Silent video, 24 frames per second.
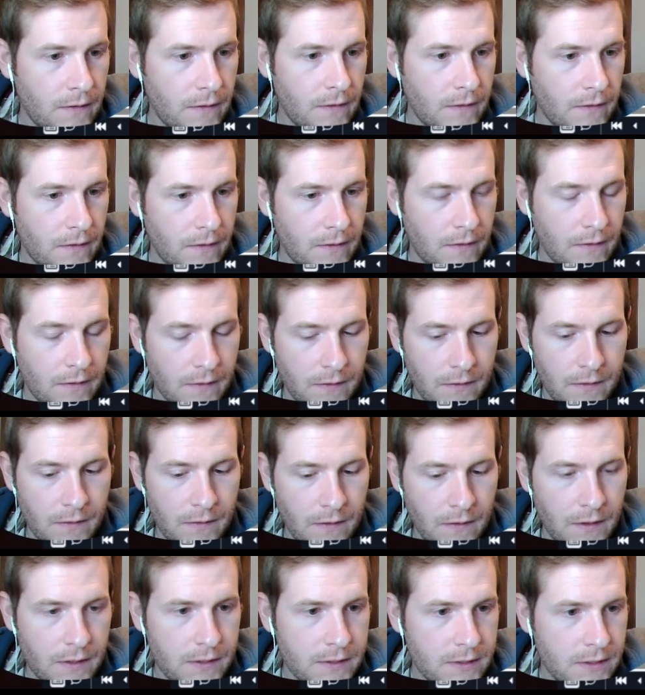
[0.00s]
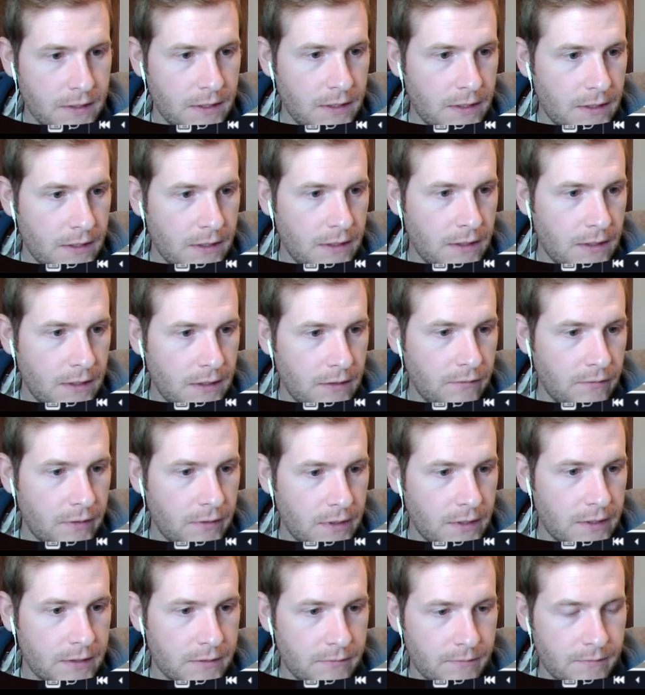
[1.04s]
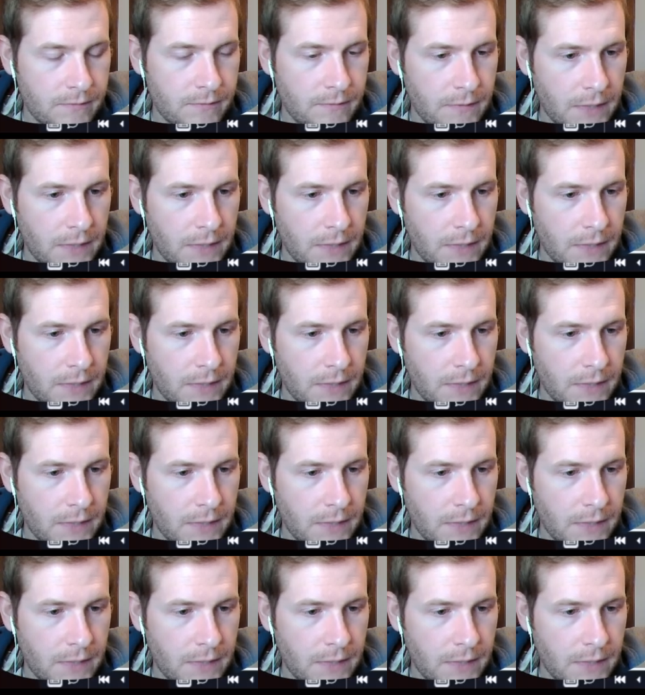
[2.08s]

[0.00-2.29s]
Honestly, it really doesn't